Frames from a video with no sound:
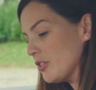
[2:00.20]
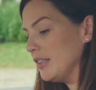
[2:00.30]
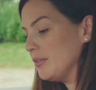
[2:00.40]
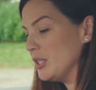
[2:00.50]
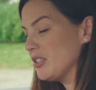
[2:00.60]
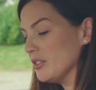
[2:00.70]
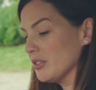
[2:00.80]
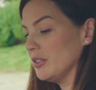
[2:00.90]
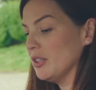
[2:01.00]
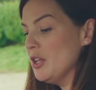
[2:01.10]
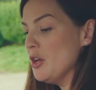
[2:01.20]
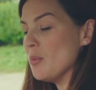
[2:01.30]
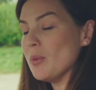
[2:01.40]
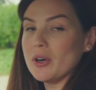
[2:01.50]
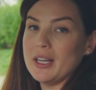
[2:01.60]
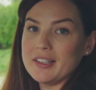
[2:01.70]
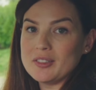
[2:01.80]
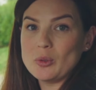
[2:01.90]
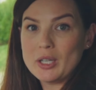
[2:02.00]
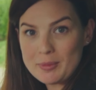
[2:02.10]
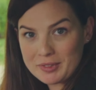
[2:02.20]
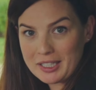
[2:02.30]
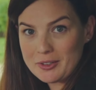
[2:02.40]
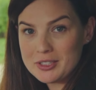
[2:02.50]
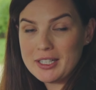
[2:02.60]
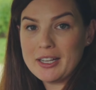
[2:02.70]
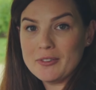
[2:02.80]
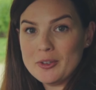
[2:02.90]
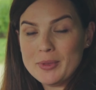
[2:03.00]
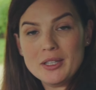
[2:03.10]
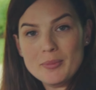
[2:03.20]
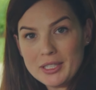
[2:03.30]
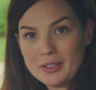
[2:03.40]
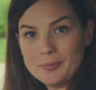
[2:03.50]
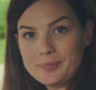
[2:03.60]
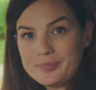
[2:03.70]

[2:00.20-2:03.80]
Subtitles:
transmission tunnel more or less wipes out legroom in the middle.